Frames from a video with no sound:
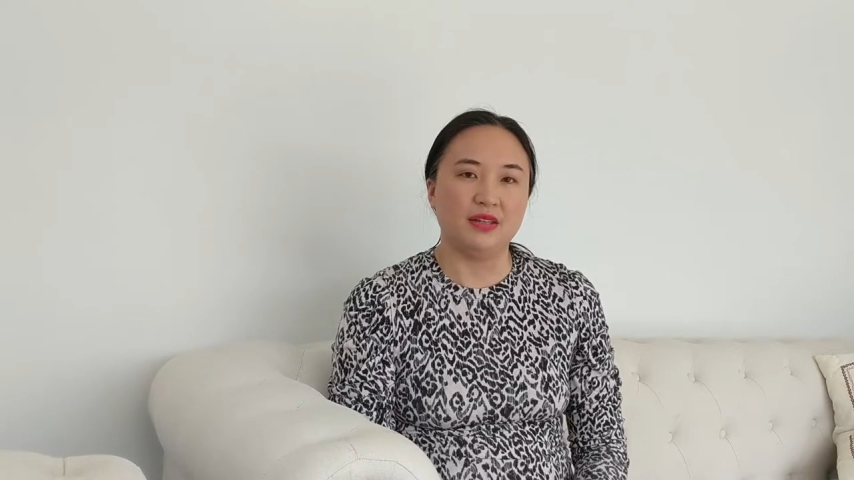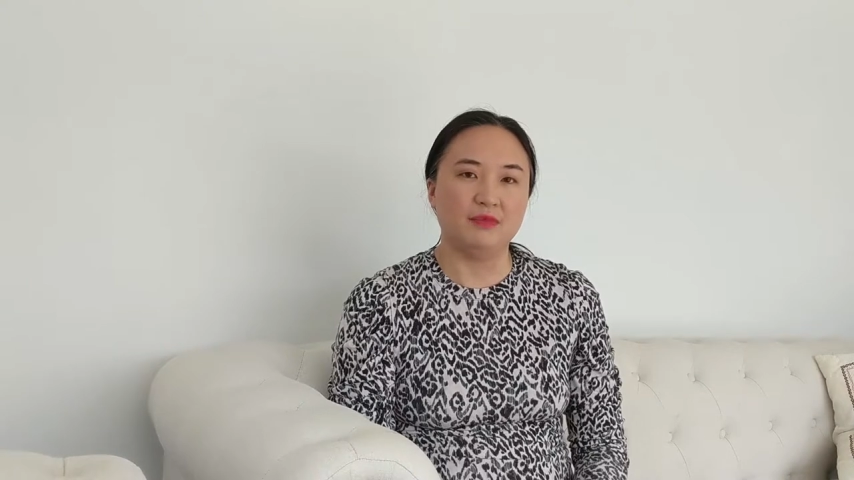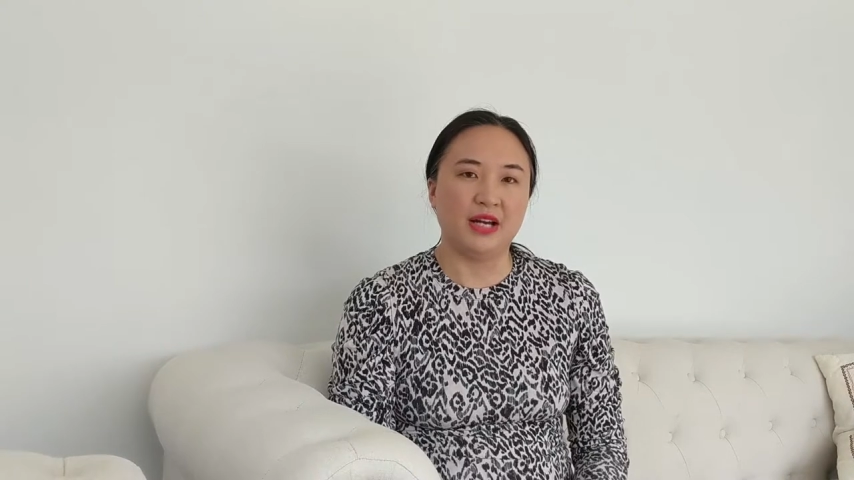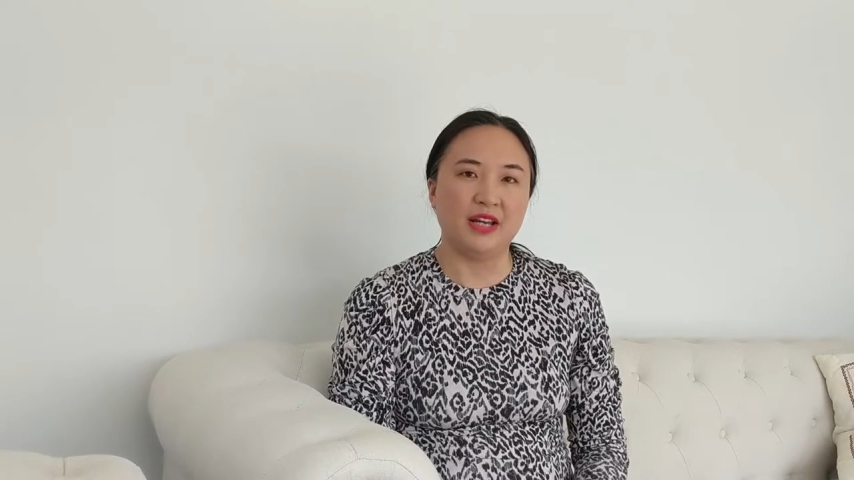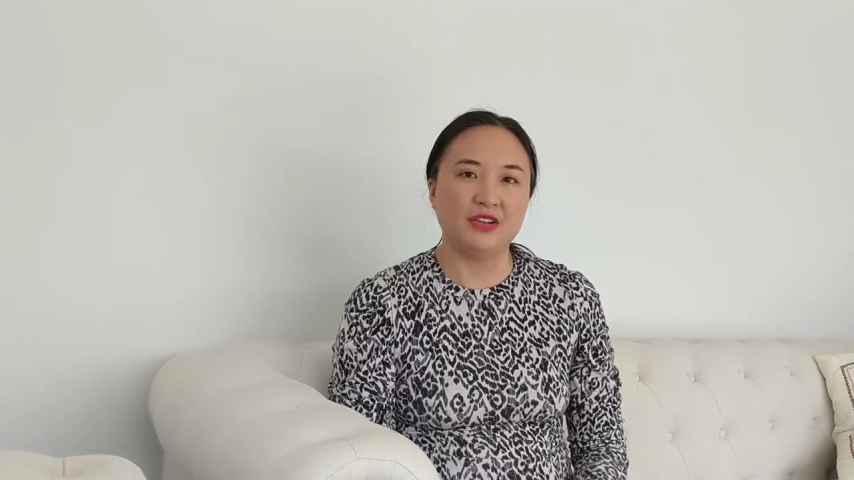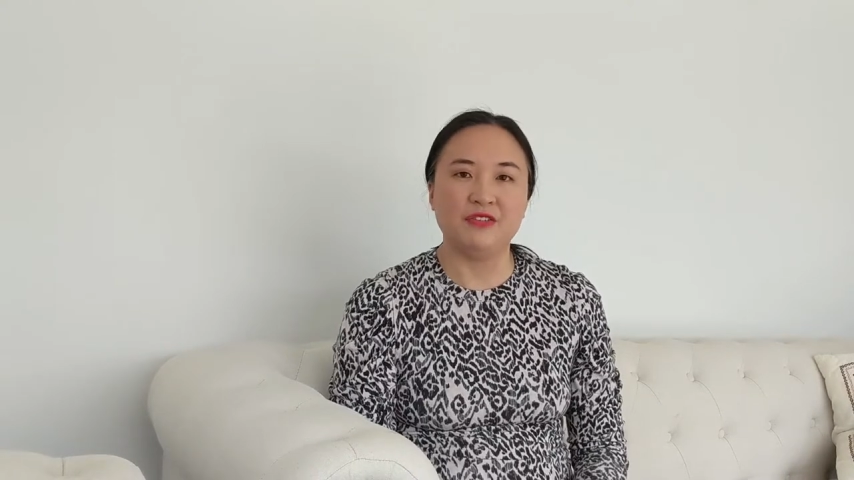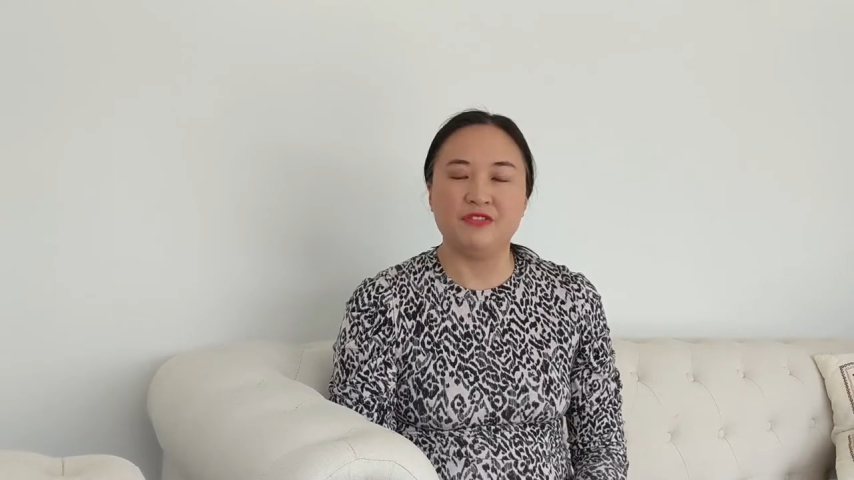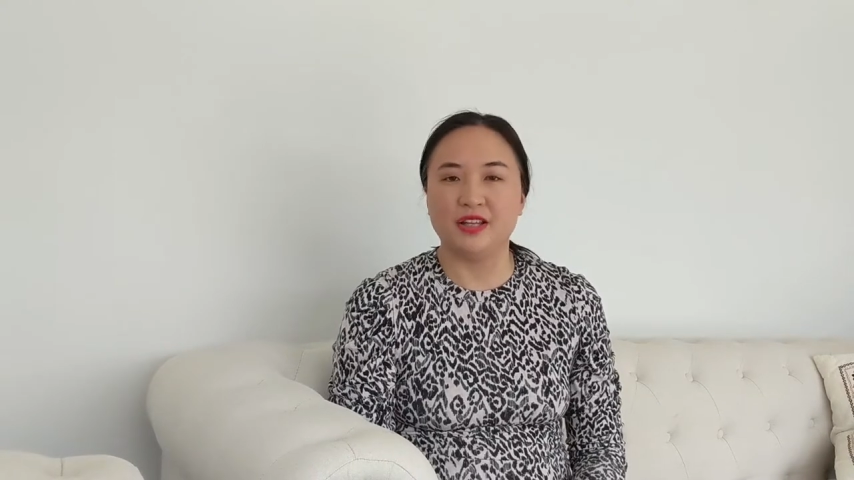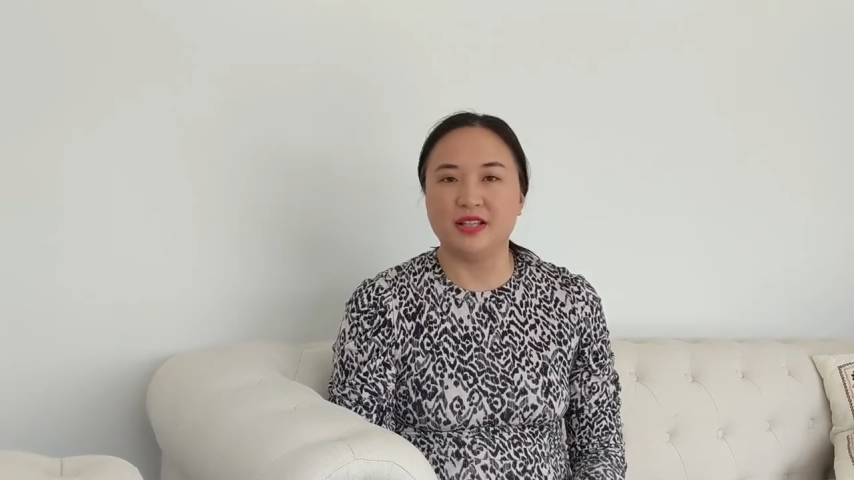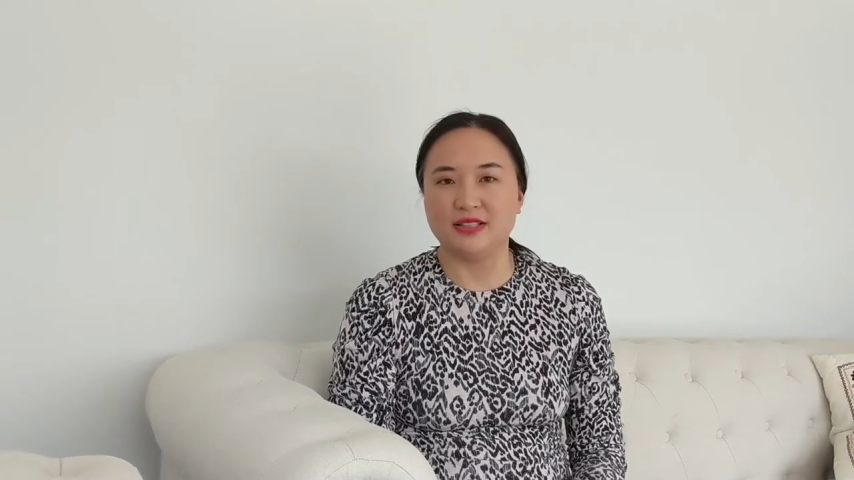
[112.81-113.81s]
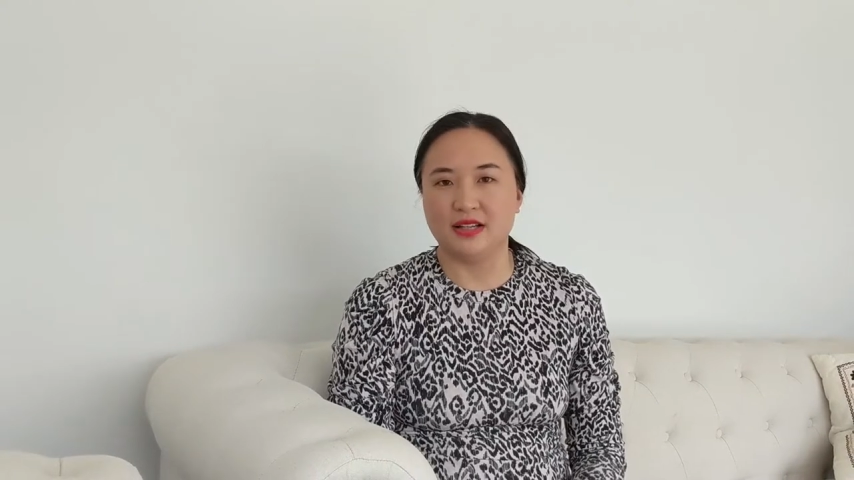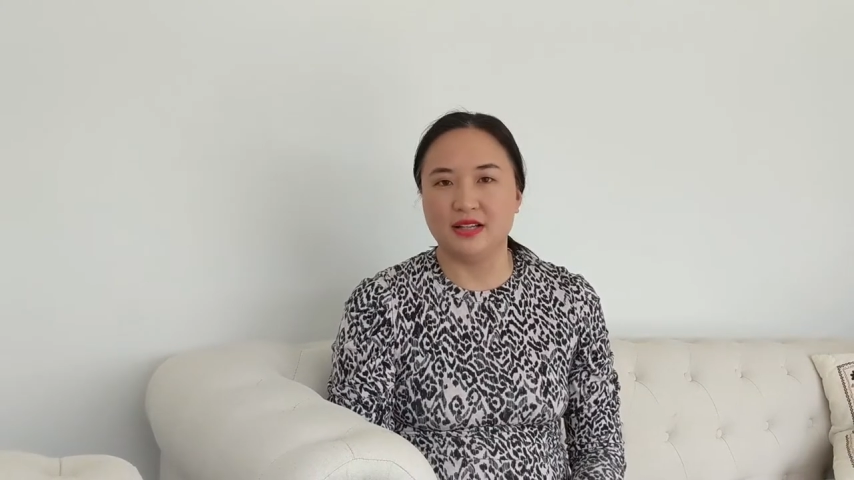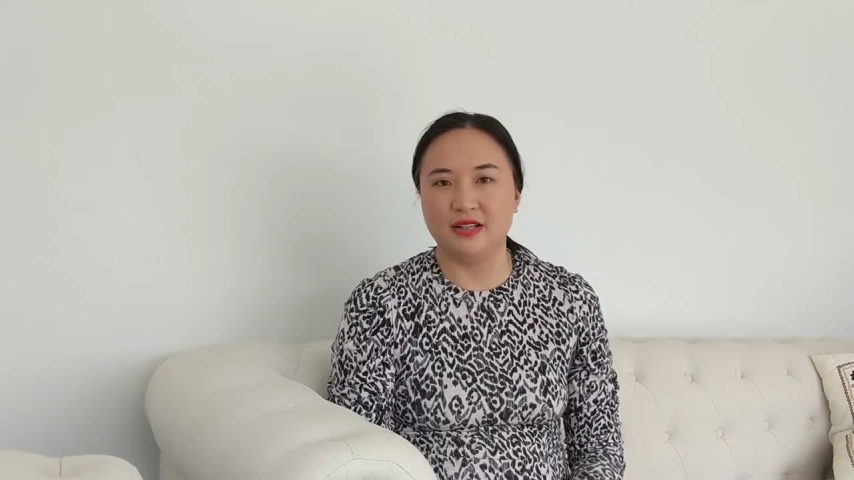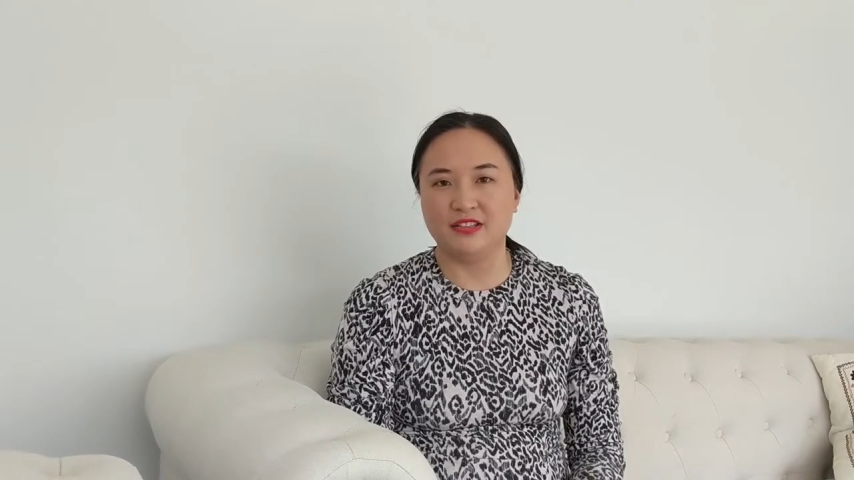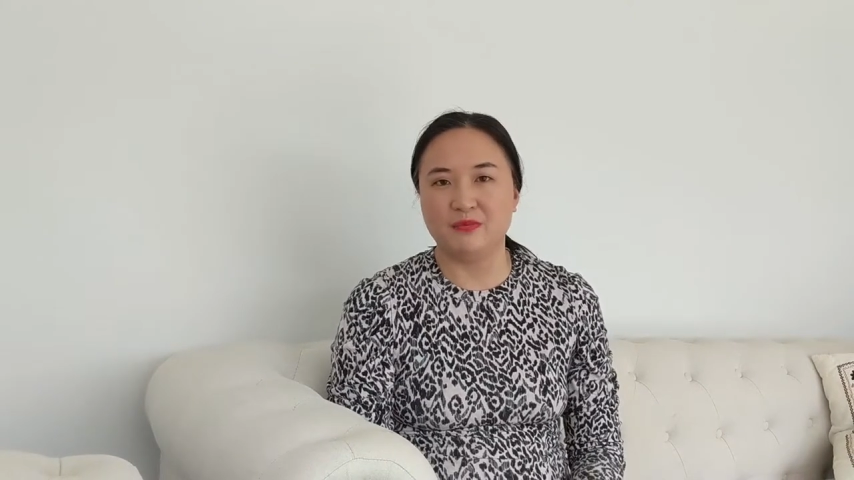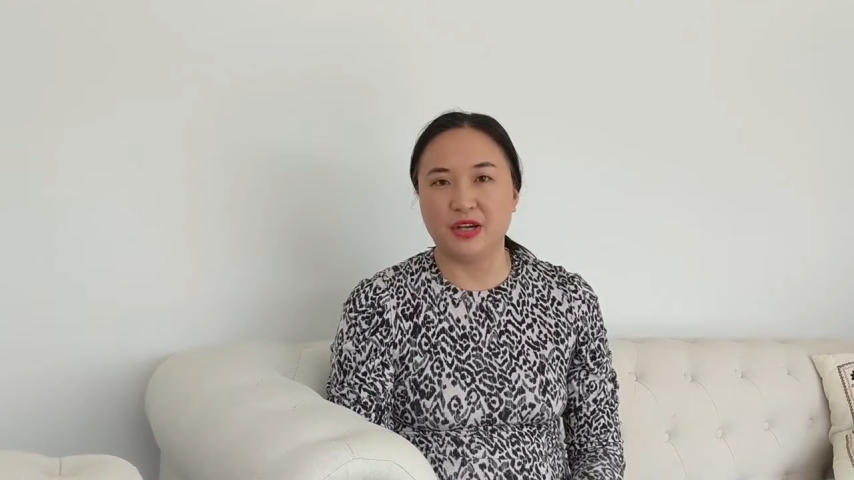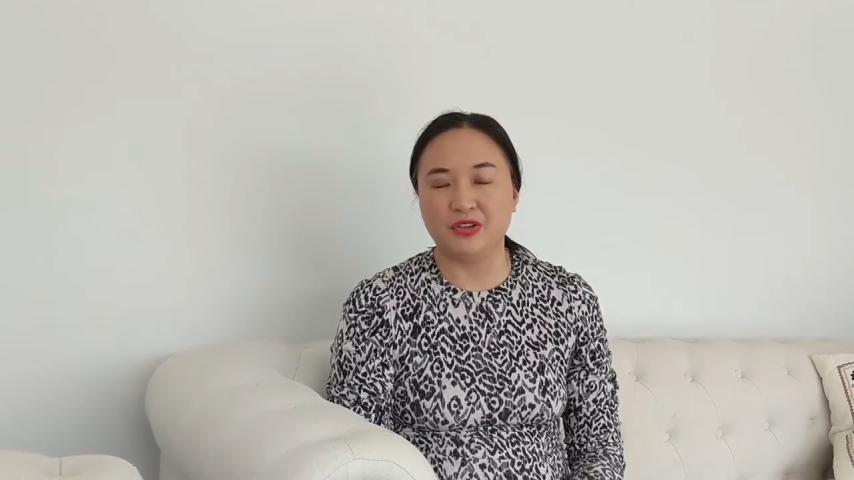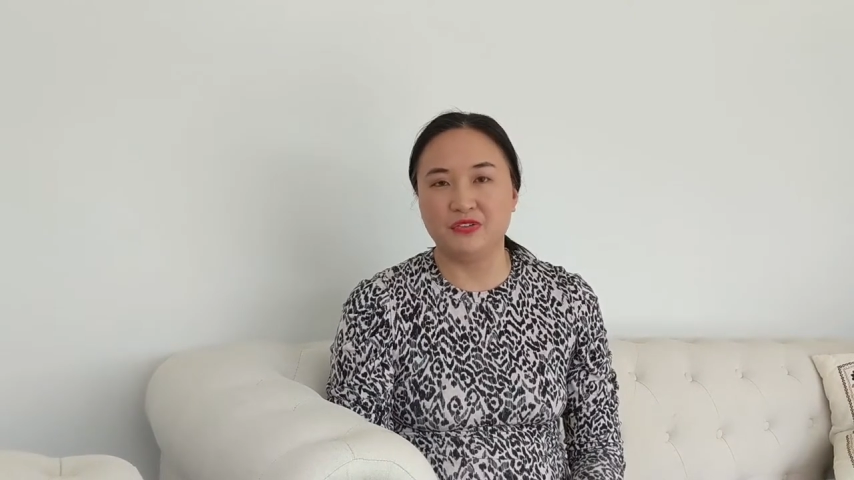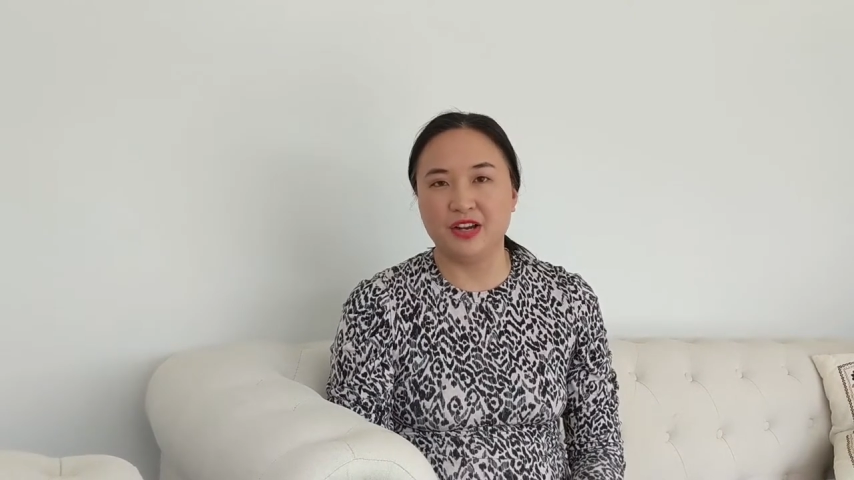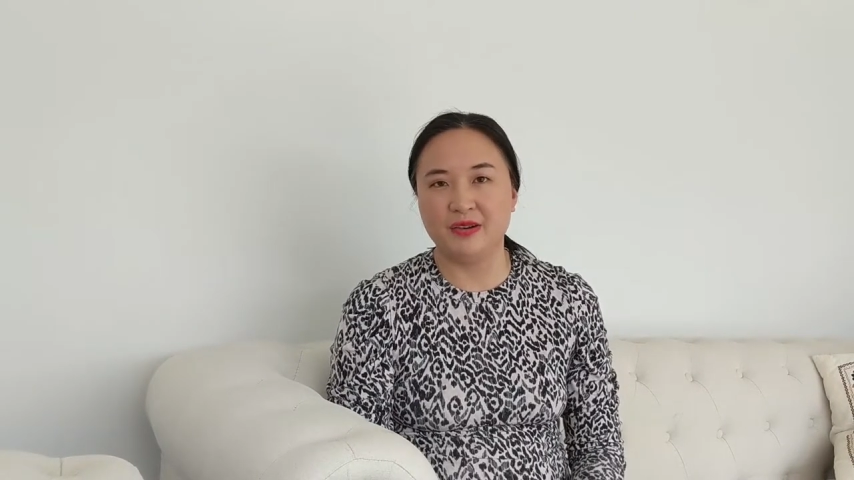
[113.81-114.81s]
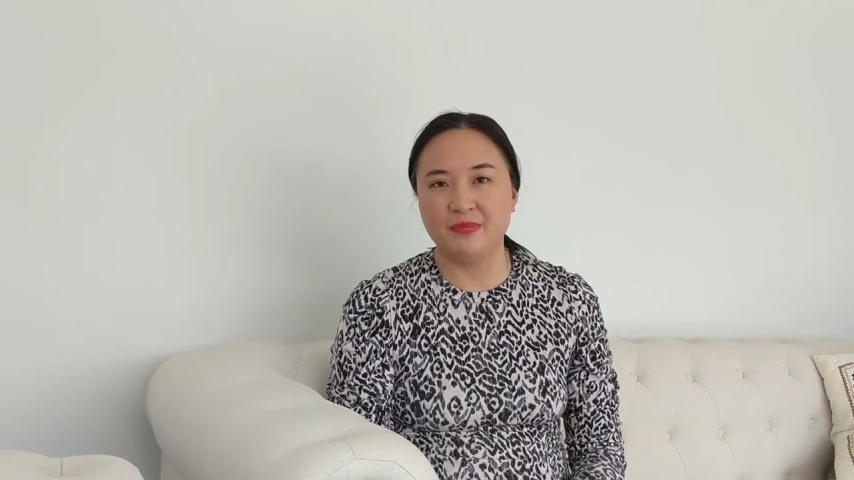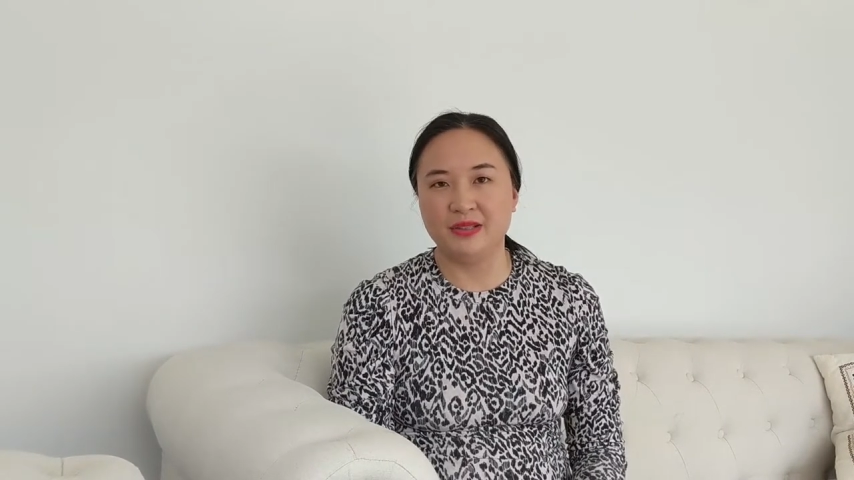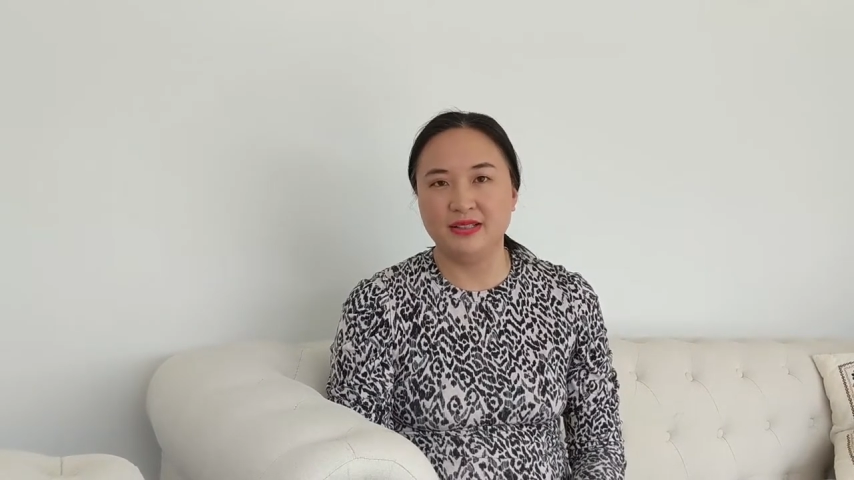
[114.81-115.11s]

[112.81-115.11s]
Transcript: my grandfather started a tomato farm